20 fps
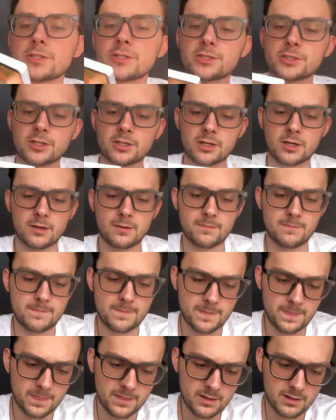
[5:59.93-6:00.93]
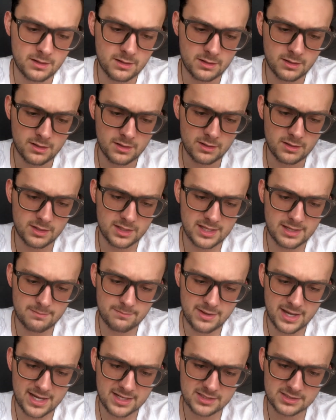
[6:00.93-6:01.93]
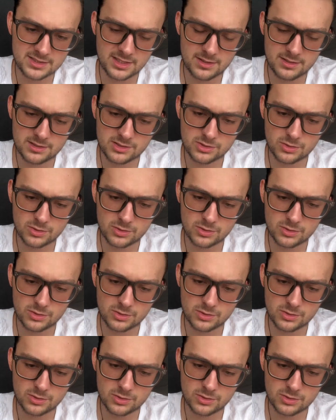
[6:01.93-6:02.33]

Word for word: sure. The impact sent the